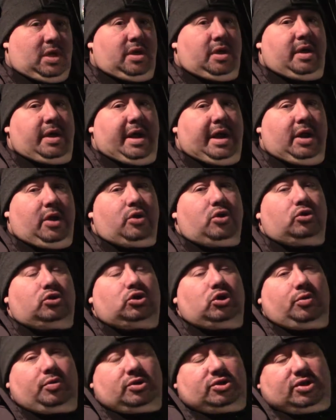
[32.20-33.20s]
Hello
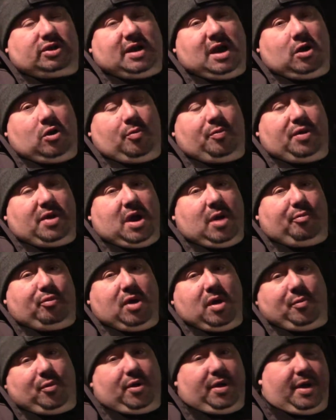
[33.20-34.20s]
YouTubers, Chicago PR
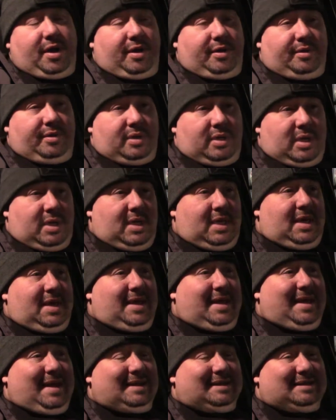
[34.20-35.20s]
Prepper here,
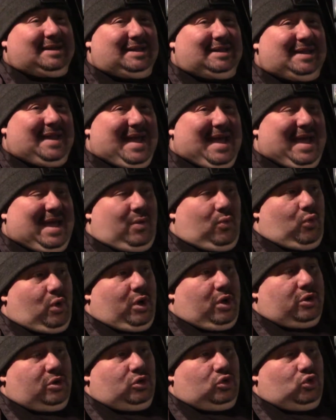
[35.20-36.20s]
and today we're
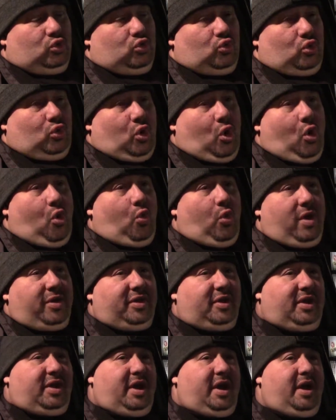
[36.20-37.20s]
going to do cold weather
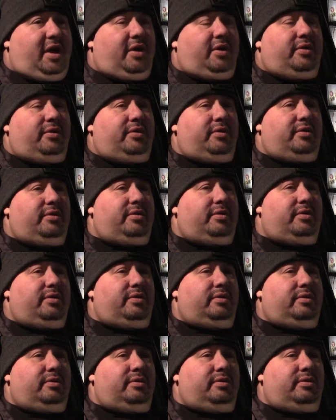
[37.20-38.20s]
gear
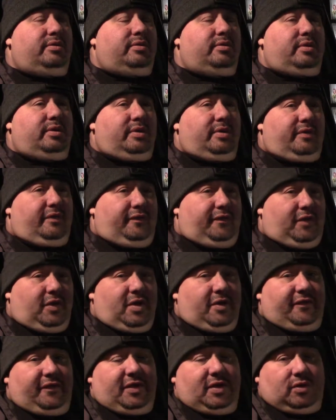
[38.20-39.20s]
for
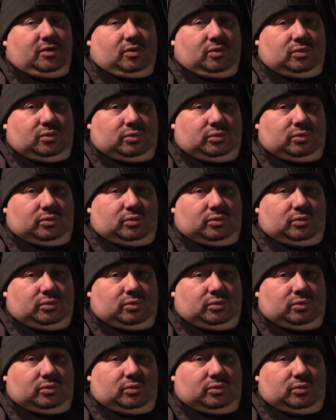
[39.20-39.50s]
your vehicle.